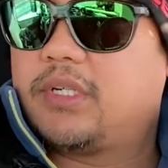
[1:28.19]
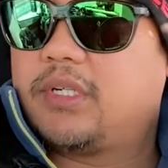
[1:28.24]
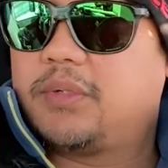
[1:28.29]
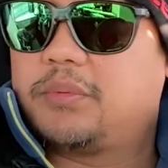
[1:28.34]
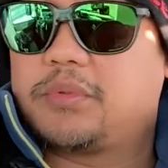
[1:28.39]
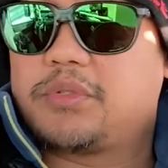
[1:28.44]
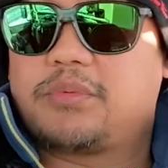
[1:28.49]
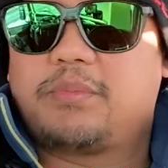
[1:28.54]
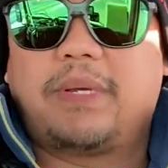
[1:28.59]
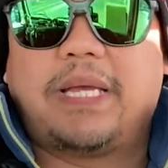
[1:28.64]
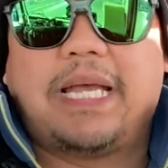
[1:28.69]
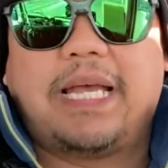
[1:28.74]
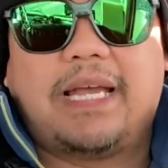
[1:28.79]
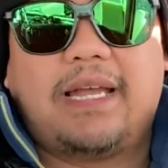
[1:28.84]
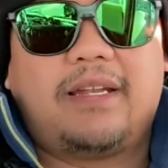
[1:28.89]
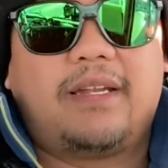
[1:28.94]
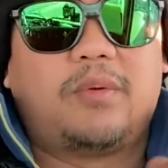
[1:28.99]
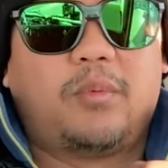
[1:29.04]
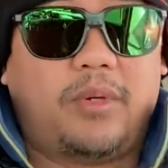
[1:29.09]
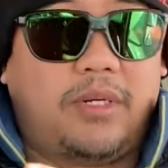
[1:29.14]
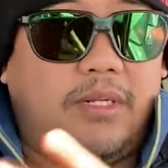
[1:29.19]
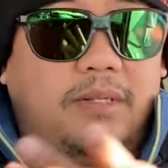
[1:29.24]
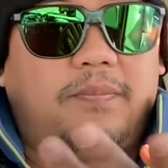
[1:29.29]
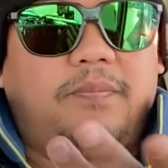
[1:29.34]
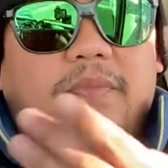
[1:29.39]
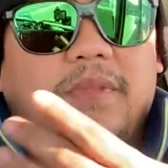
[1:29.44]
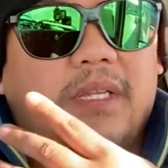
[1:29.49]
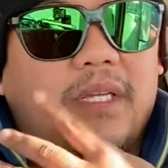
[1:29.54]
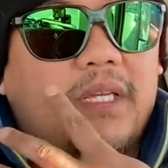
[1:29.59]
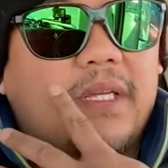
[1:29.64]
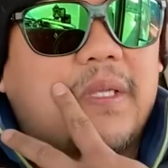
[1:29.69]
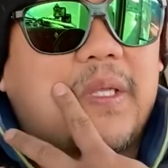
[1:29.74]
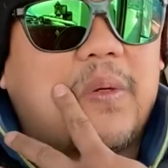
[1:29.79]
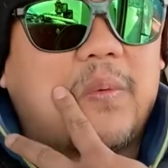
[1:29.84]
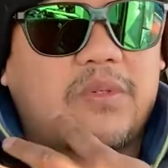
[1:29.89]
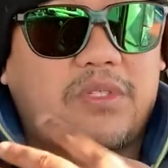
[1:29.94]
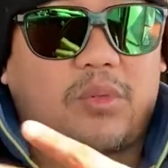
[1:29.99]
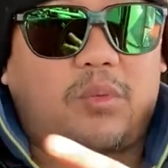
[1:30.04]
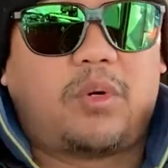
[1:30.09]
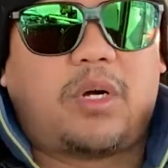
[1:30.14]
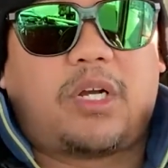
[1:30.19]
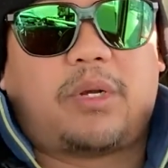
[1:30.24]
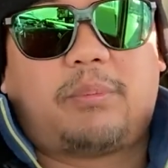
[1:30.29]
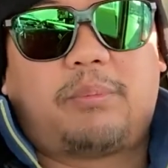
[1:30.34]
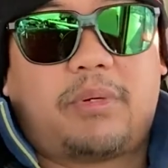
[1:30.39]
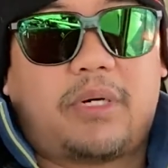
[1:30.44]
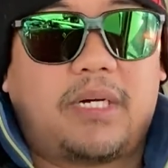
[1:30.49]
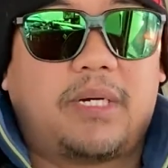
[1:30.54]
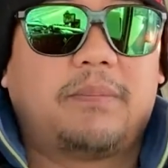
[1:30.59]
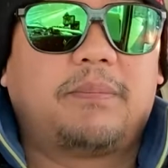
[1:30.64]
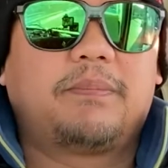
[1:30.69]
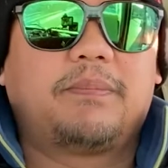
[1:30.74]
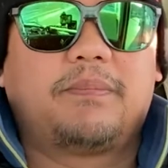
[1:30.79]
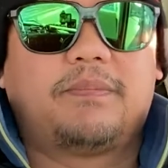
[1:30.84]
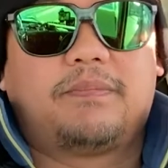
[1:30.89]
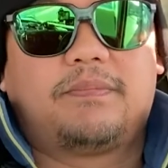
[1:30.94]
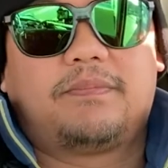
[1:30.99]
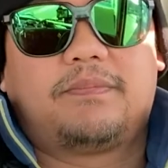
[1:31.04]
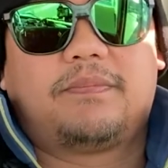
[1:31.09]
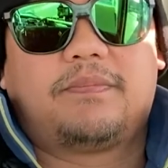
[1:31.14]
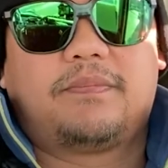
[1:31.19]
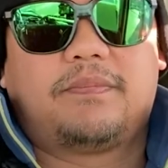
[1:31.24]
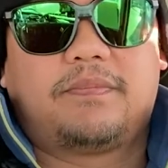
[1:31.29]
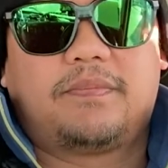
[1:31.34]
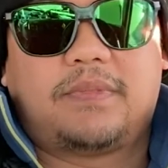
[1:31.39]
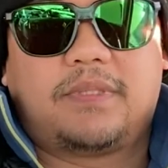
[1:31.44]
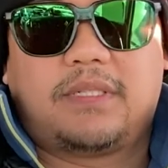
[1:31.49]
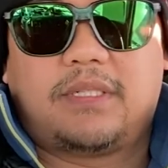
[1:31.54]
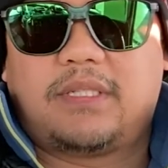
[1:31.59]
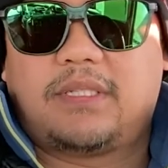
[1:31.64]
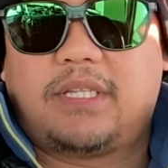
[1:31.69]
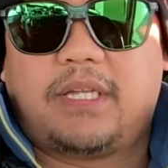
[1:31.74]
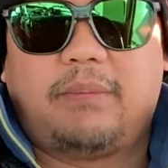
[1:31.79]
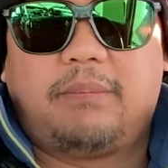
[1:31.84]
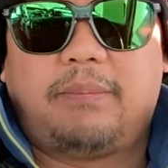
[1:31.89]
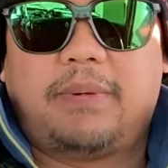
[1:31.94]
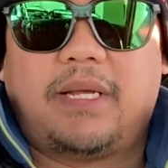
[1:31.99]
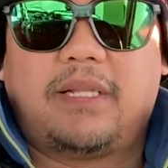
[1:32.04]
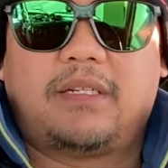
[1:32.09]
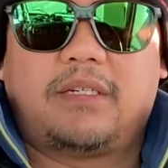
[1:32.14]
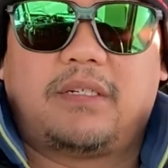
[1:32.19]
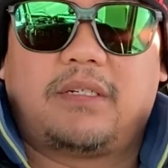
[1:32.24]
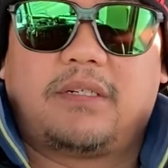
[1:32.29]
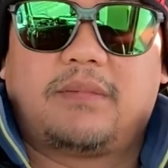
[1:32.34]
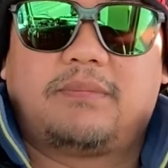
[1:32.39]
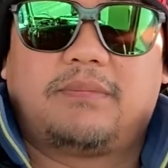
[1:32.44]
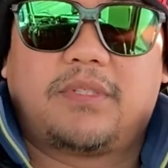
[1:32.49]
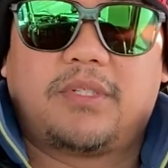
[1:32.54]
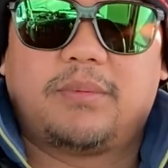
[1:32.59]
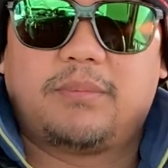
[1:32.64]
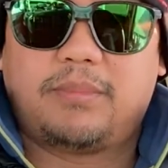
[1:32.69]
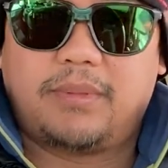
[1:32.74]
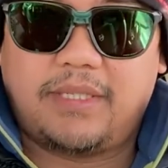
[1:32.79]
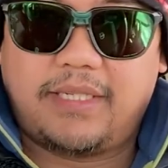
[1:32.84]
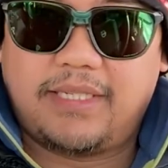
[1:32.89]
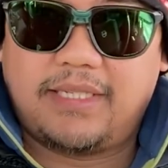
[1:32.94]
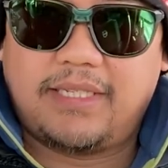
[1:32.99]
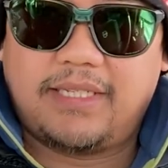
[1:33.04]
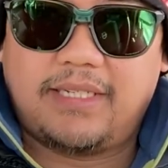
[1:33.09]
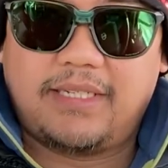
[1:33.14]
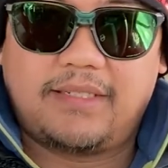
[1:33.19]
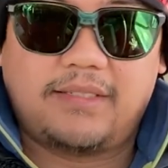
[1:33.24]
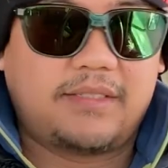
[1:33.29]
It was bad. Well, it was the water pump, the impeller completely